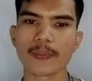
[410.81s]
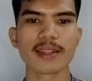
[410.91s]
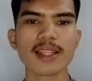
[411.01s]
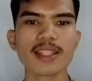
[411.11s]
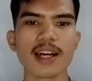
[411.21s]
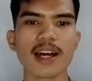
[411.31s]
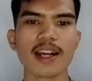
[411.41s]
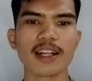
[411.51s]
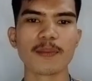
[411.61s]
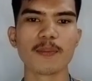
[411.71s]
These
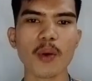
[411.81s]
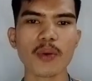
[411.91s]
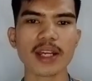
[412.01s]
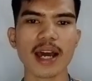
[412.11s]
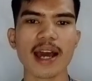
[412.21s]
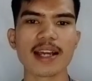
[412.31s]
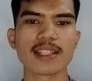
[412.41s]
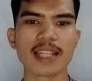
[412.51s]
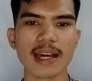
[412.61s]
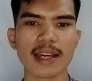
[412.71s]
are the bony eye
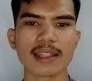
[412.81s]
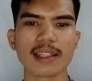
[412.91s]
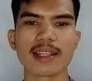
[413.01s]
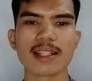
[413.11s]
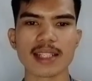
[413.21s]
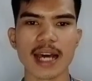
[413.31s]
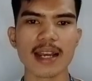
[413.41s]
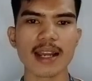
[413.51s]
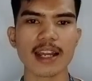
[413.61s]
socket in the skull